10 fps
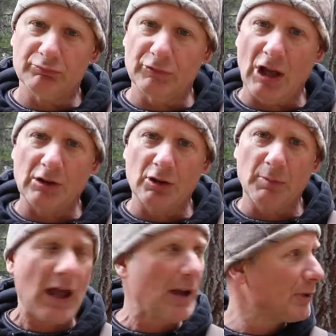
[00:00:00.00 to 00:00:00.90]
not too
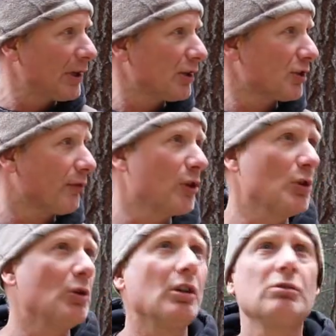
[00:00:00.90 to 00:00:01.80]
bad because the
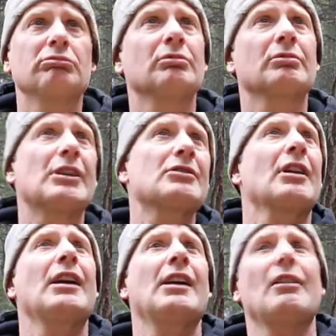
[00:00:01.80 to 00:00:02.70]
fuel is
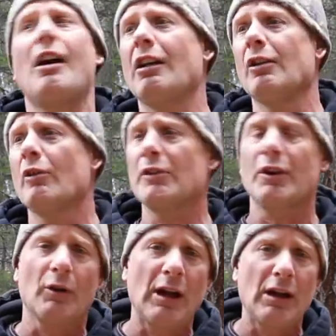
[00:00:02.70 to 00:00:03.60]
laying all over the
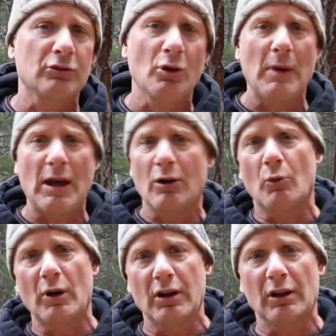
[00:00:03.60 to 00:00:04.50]
ground no matter
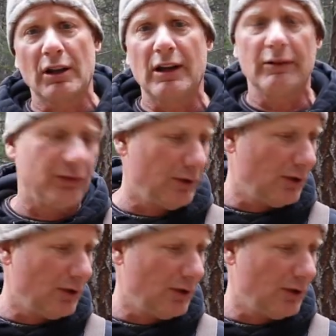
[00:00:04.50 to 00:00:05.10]
where you live.